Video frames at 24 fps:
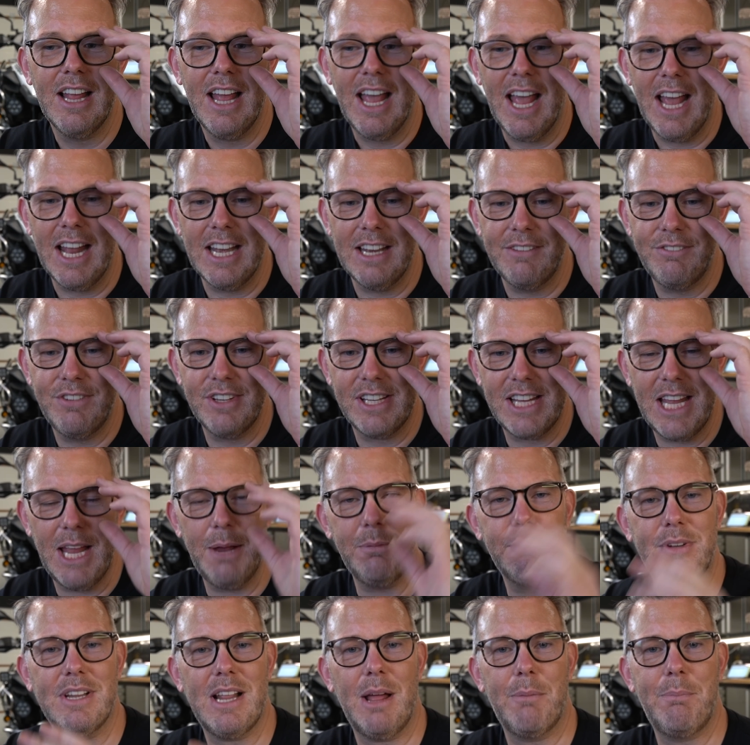And if you
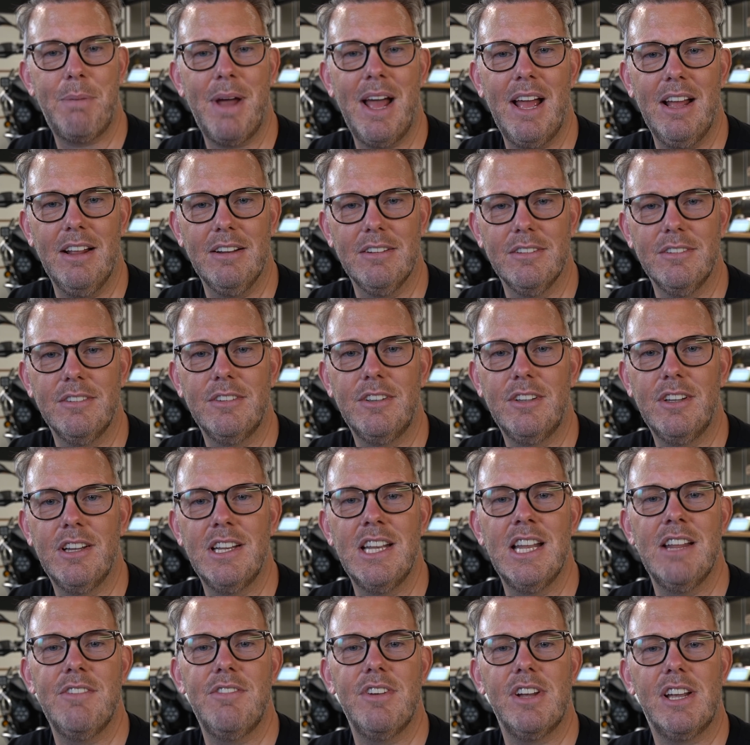keep to that pattern, you're
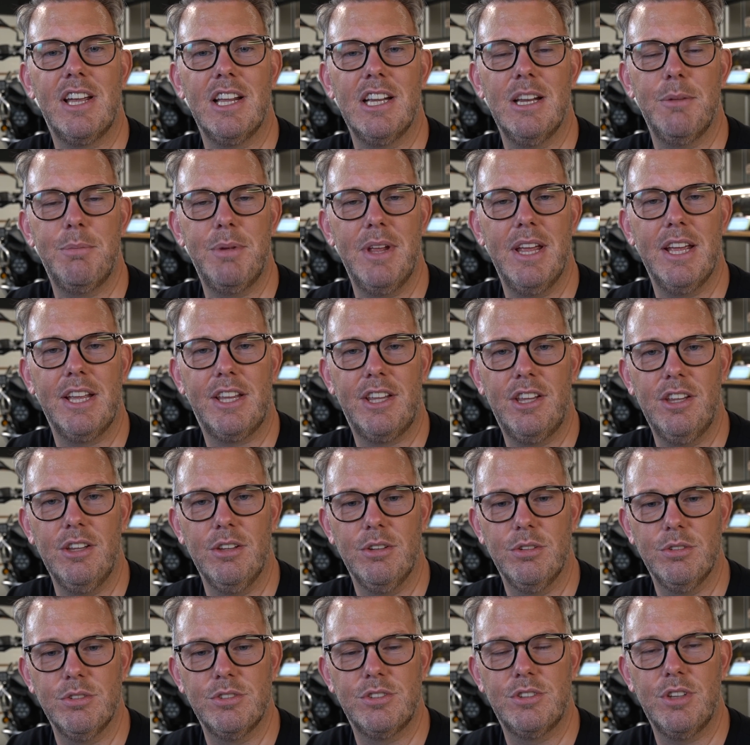never going to be
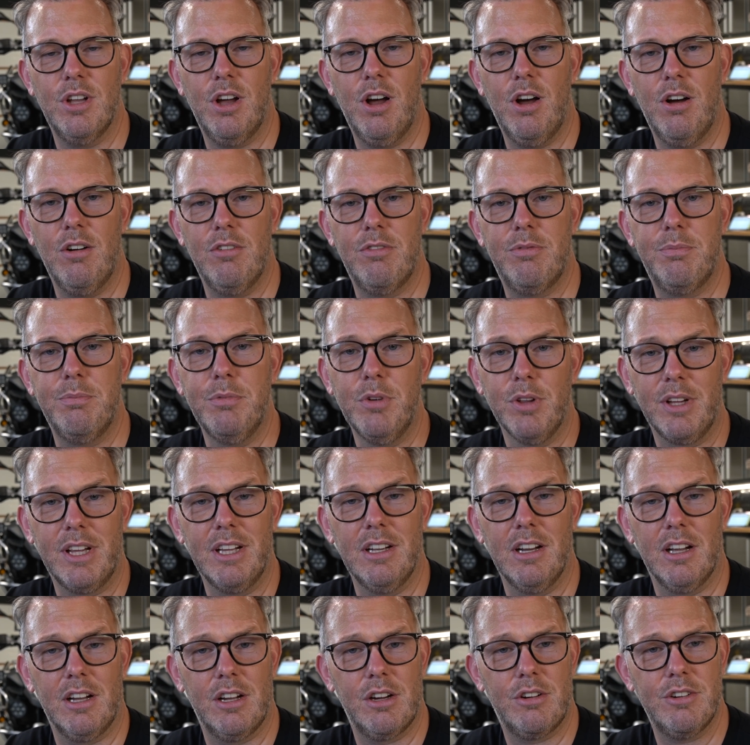accused of looking
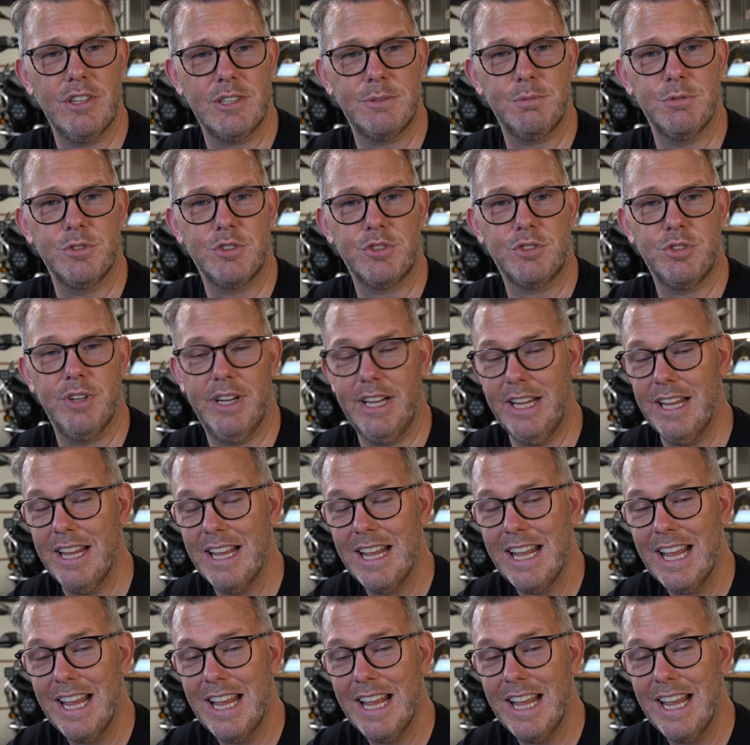like a Christmas tree,